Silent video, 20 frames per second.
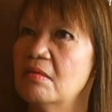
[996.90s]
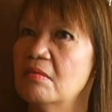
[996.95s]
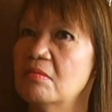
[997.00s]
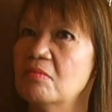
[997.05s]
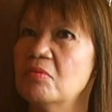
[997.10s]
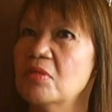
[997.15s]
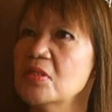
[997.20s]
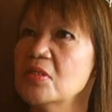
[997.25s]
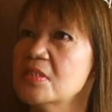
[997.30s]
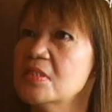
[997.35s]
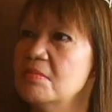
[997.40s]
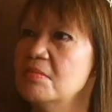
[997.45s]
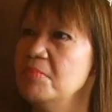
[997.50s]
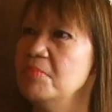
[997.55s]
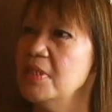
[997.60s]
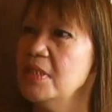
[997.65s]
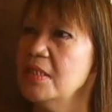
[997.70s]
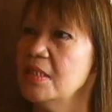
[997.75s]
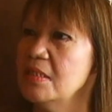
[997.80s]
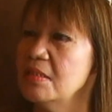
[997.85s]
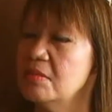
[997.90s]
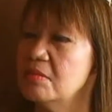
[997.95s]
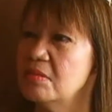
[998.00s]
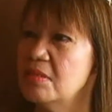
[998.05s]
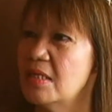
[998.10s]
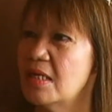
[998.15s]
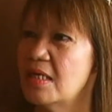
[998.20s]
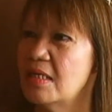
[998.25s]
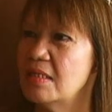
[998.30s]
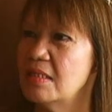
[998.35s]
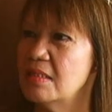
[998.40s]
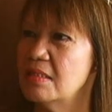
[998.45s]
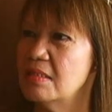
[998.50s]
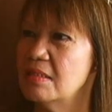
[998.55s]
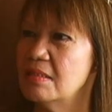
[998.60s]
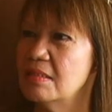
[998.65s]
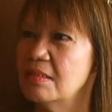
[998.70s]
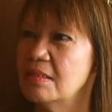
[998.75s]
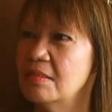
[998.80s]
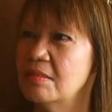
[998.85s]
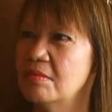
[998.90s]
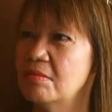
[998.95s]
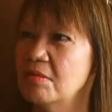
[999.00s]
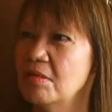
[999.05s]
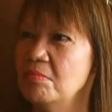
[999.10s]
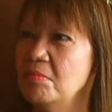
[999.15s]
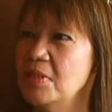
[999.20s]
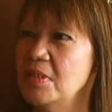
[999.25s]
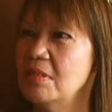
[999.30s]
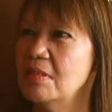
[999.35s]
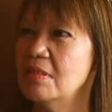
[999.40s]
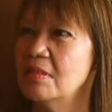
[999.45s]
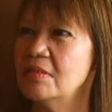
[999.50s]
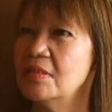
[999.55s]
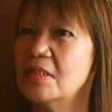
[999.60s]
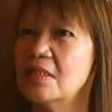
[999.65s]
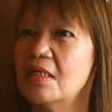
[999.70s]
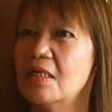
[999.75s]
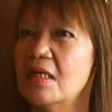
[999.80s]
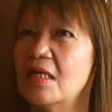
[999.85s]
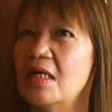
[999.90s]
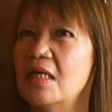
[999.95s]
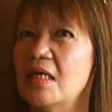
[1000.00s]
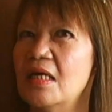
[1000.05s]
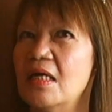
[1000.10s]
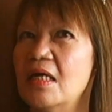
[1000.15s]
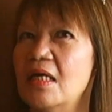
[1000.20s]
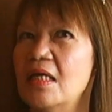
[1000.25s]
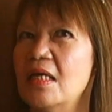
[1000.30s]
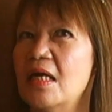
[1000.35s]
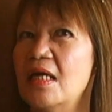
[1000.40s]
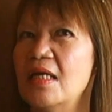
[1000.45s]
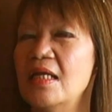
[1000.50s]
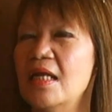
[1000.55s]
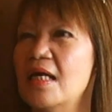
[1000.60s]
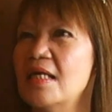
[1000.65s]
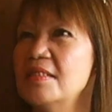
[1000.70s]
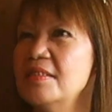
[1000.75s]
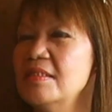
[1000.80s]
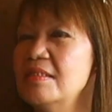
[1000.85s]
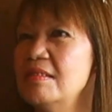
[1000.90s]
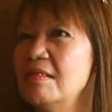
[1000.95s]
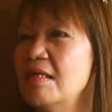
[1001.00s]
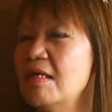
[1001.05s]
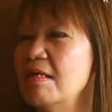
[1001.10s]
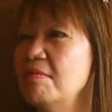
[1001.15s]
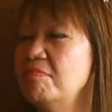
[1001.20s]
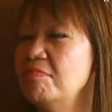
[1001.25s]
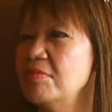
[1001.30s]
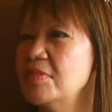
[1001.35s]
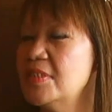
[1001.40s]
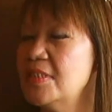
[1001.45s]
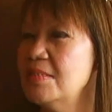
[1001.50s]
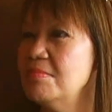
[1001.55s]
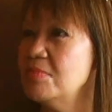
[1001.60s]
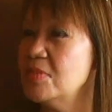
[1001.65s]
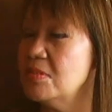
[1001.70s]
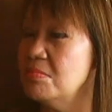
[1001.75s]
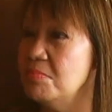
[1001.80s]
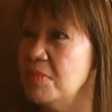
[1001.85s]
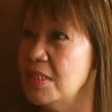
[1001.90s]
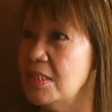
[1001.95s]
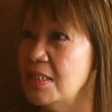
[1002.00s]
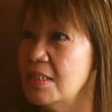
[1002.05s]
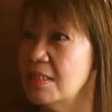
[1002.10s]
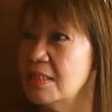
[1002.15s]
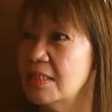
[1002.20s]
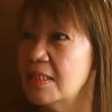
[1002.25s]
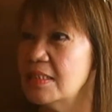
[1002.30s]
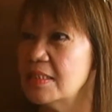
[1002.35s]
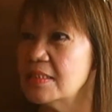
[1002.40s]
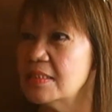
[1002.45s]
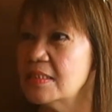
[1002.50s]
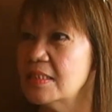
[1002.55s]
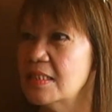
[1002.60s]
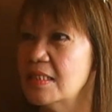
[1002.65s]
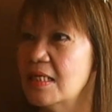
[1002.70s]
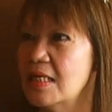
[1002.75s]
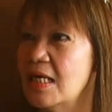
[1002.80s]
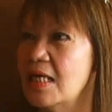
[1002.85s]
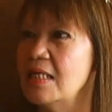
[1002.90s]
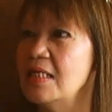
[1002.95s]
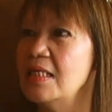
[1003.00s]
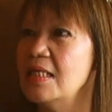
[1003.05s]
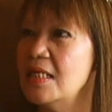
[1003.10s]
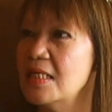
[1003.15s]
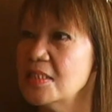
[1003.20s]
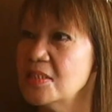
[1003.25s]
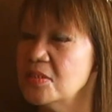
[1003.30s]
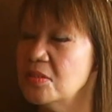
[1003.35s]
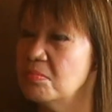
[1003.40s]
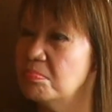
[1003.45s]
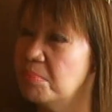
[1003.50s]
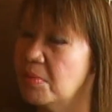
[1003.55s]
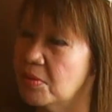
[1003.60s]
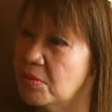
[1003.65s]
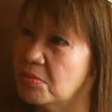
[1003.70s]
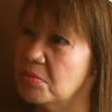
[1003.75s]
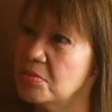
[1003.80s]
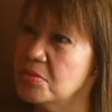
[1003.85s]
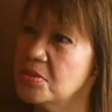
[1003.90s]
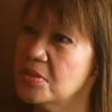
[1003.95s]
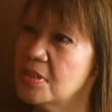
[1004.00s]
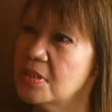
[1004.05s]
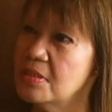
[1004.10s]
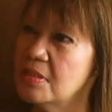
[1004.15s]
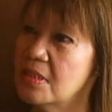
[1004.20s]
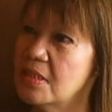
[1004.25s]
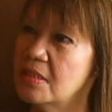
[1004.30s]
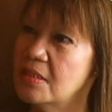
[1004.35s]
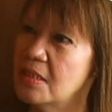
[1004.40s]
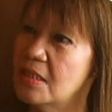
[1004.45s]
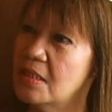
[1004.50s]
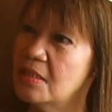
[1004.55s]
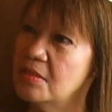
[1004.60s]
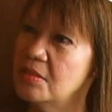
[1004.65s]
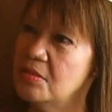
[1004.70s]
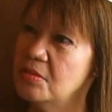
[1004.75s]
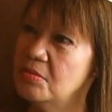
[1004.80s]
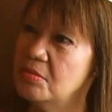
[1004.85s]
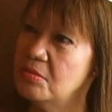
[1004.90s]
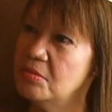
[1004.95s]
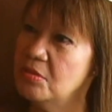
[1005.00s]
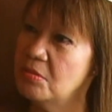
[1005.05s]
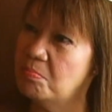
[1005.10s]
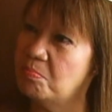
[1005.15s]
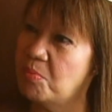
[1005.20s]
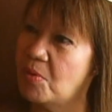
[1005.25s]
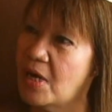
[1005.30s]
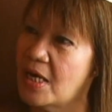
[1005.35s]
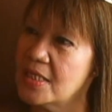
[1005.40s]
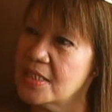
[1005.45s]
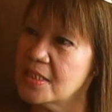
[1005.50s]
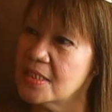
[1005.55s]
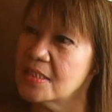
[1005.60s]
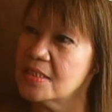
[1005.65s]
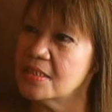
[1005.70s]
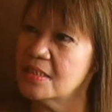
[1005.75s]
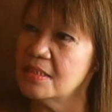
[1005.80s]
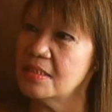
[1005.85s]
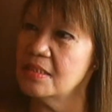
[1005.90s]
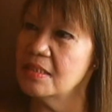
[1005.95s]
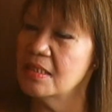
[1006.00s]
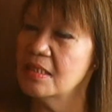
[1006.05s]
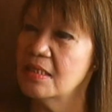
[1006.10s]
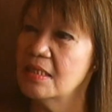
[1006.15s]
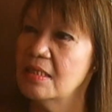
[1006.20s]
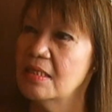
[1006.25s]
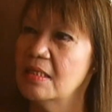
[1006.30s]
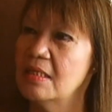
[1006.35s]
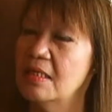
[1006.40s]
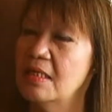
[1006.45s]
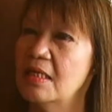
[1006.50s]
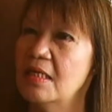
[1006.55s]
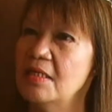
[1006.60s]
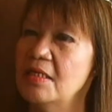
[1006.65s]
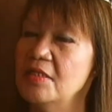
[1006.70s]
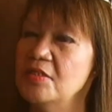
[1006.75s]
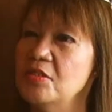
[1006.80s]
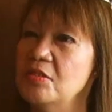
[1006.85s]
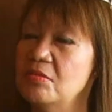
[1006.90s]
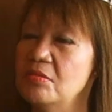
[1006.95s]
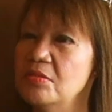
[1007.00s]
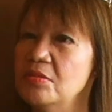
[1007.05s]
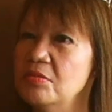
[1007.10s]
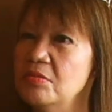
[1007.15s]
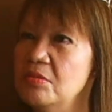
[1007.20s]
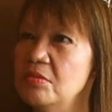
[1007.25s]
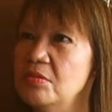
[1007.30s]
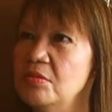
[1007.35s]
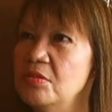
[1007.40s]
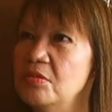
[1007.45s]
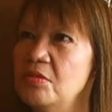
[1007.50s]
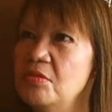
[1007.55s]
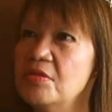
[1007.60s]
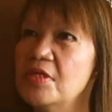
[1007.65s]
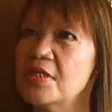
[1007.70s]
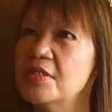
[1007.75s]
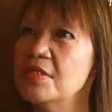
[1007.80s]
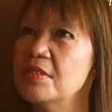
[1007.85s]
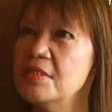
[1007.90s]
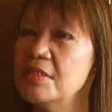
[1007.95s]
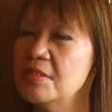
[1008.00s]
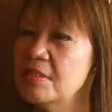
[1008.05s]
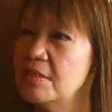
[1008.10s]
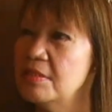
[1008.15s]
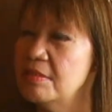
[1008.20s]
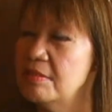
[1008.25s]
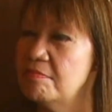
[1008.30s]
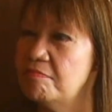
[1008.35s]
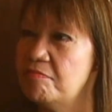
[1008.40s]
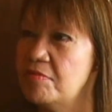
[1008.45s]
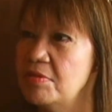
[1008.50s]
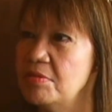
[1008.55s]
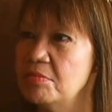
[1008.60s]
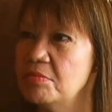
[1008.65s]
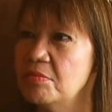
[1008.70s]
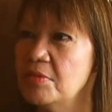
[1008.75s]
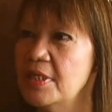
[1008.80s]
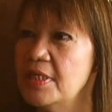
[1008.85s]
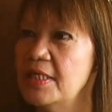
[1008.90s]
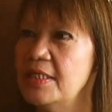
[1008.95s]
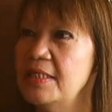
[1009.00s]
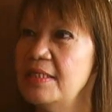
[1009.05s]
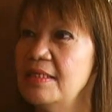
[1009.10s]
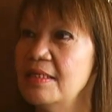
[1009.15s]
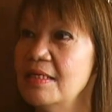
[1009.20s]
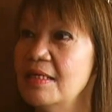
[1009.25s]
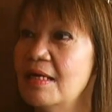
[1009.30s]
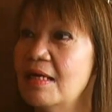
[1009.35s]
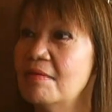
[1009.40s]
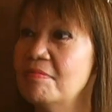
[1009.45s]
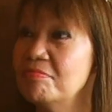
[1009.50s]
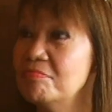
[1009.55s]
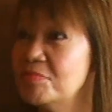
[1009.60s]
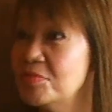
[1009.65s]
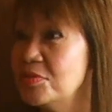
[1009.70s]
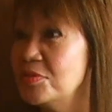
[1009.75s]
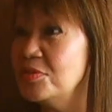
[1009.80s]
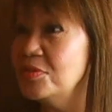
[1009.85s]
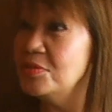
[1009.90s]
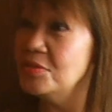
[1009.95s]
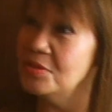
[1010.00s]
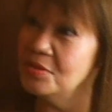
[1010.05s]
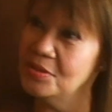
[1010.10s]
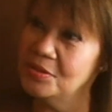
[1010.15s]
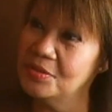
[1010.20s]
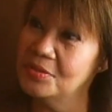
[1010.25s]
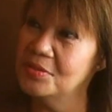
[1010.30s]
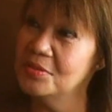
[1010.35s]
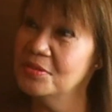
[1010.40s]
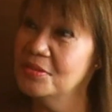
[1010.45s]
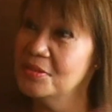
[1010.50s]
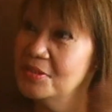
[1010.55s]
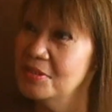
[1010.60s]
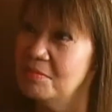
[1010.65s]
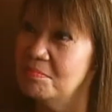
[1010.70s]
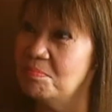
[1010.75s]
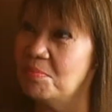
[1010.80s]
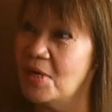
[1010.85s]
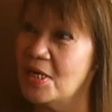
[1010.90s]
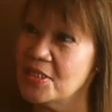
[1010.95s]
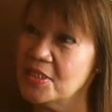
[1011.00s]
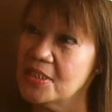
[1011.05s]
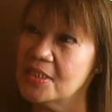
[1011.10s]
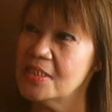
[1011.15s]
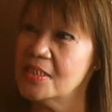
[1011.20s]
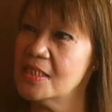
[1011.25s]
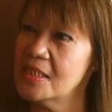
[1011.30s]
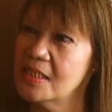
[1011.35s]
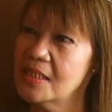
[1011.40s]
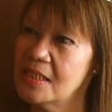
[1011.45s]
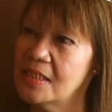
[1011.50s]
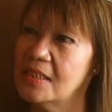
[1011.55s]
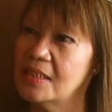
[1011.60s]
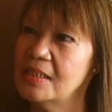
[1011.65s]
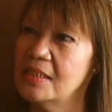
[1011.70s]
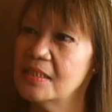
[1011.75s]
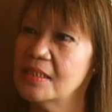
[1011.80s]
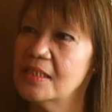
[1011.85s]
where's the meaning to that? You know, I mean, a lot in life seems meaningless unless you pose and you process it, and then you look at it in a different way after, you know, processing it,